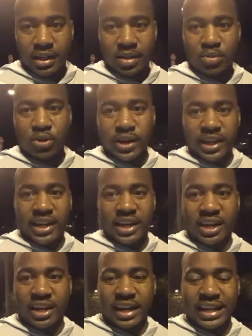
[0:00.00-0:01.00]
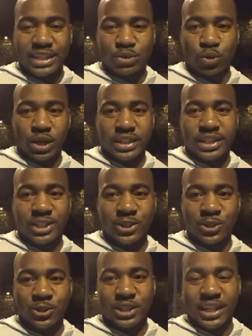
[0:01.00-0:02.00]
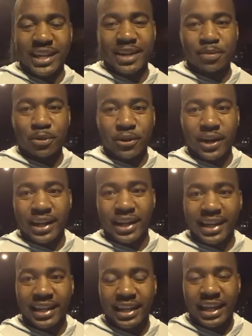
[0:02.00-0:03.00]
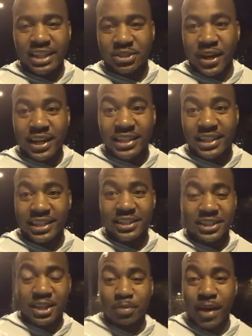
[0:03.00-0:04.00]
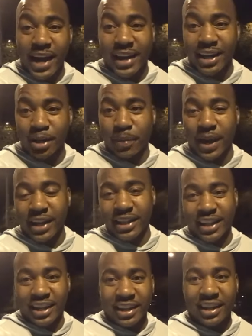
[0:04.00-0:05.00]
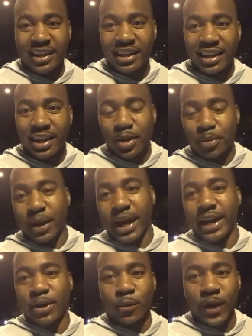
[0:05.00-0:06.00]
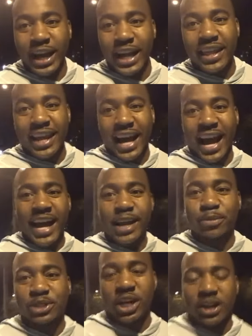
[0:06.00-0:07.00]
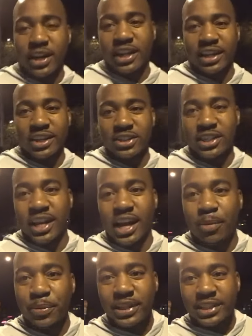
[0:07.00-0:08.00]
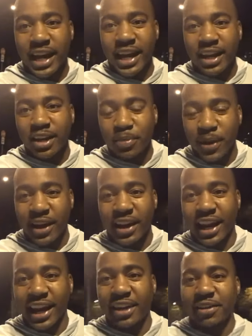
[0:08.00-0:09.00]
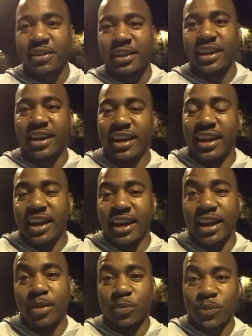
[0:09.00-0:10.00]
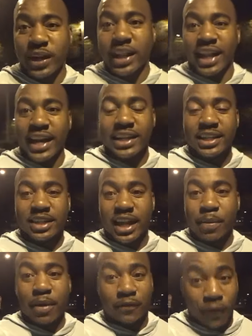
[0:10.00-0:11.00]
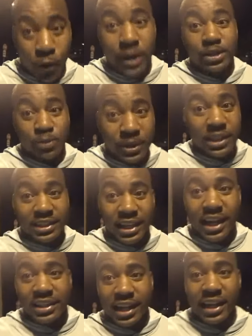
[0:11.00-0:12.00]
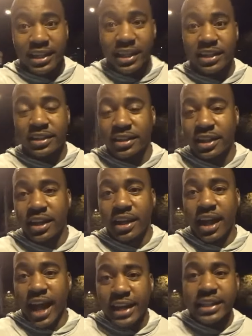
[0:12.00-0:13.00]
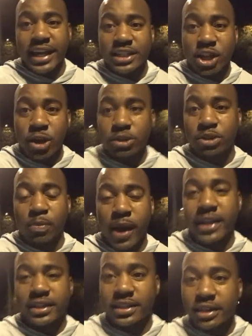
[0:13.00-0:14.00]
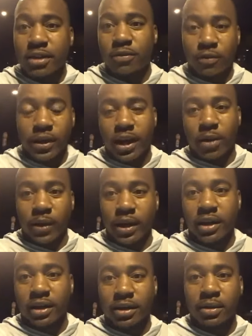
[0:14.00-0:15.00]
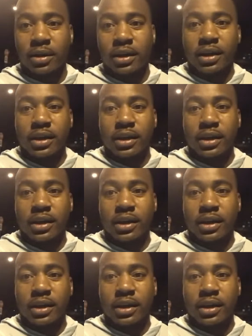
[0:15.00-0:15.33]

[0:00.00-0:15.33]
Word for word: Good morning, y'all. I just wanted to say good morning and try to cheer somebody up out there by the way that I am talking. You see how I'm excited about life? And I'm really like this. Like, my voice really sounds like this as I talk to myself when I wake up.